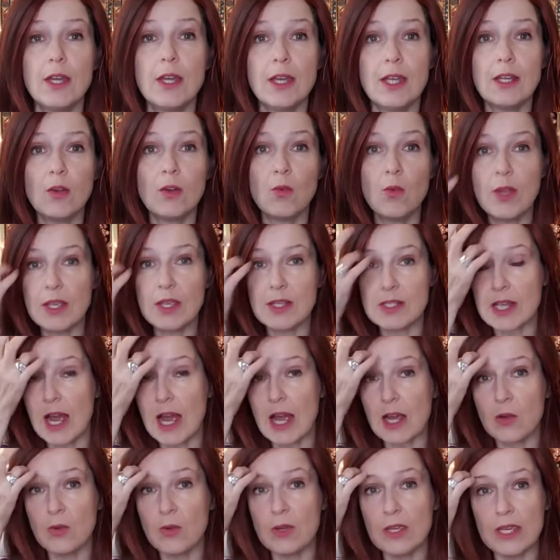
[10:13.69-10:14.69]
In a way, it's
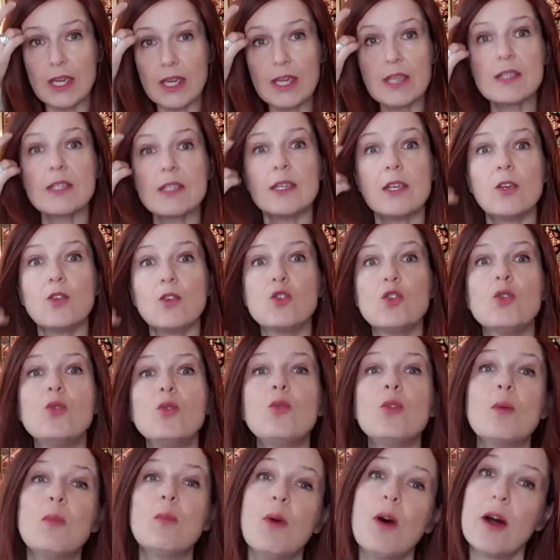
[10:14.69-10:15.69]
acquiescing to
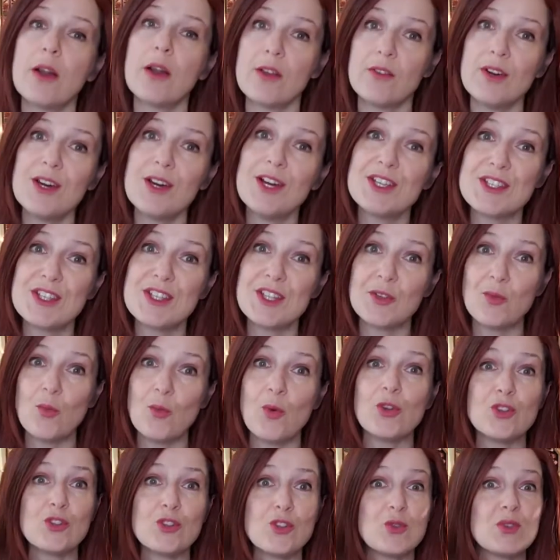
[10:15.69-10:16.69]
the part of us that
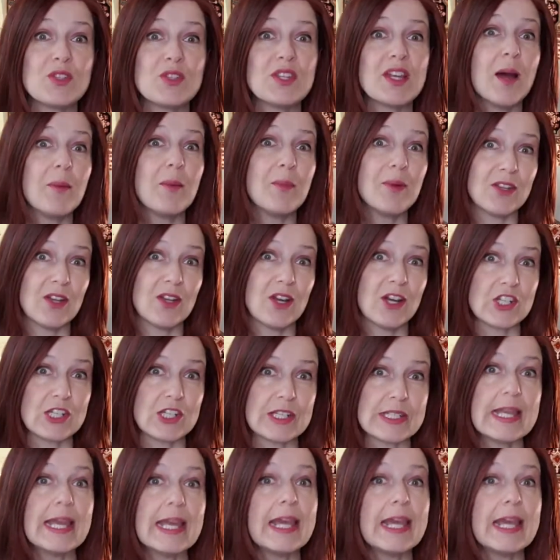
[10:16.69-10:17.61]
wants to sabotage us,